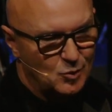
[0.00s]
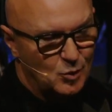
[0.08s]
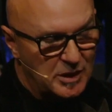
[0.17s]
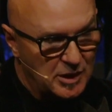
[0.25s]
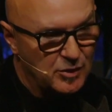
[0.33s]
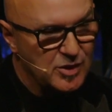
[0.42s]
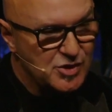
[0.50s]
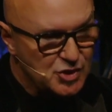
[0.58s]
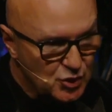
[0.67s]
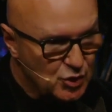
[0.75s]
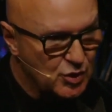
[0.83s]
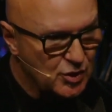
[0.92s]
We are
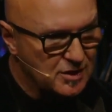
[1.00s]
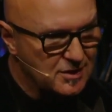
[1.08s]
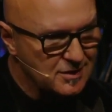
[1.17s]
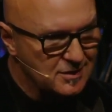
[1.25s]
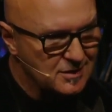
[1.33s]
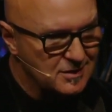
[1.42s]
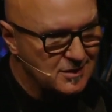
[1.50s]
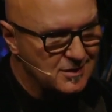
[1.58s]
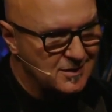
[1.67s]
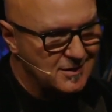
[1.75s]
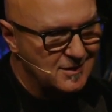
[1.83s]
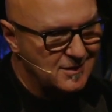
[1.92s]
assured
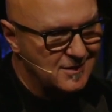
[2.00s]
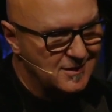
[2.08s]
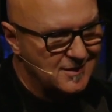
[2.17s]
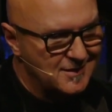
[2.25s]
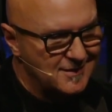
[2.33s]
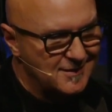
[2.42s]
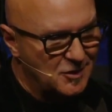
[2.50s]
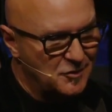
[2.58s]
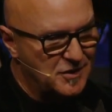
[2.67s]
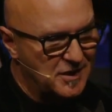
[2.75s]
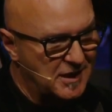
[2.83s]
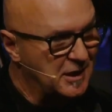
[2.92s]

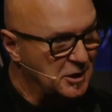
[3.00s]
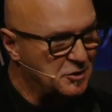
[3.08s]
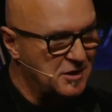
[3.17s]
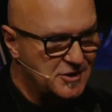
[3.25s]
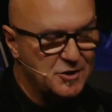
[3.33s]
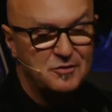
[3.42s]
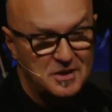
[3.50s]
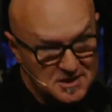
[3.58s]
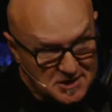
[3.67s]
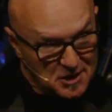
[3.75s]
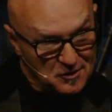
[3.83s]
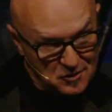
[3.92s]
of the increase of
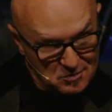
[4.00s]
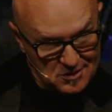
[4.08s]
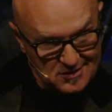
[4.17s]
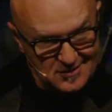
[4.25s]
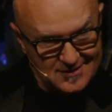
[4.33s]
his government,